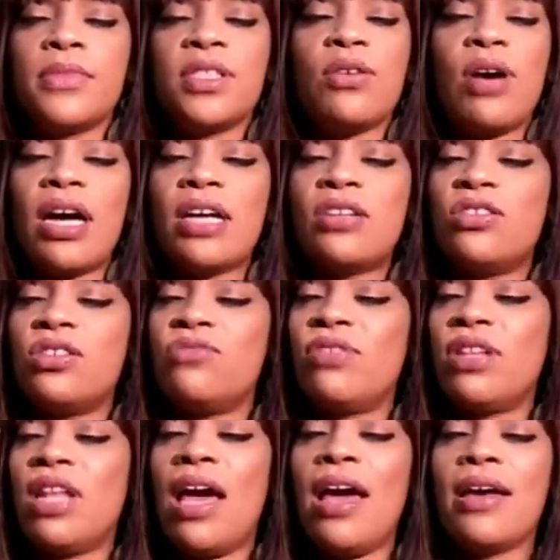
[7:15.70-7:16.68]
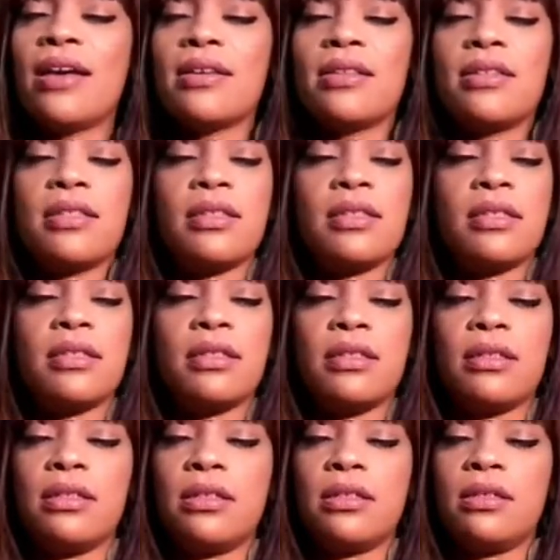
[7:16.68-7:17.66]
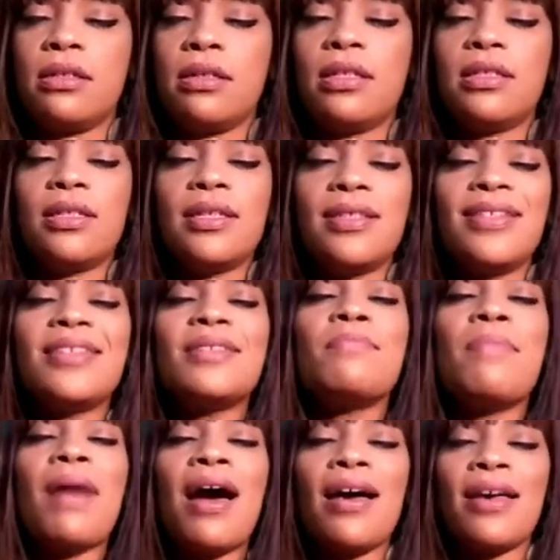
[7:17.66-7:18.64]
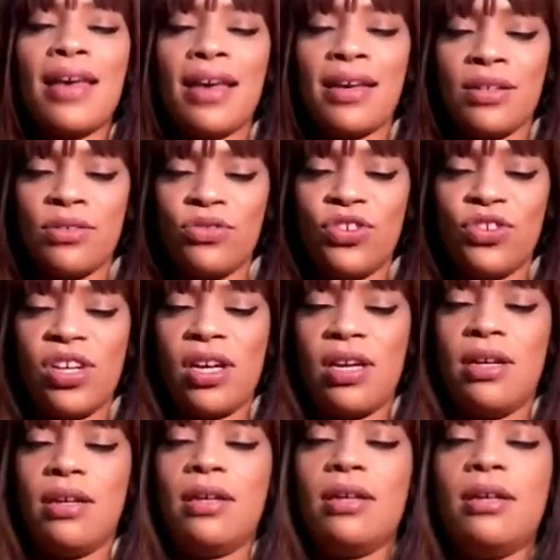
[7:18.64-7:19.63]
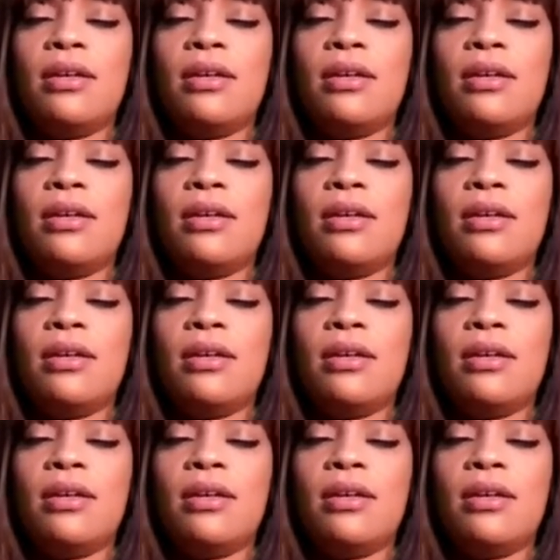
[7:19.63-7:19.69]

So I could just relax, because this is my energy.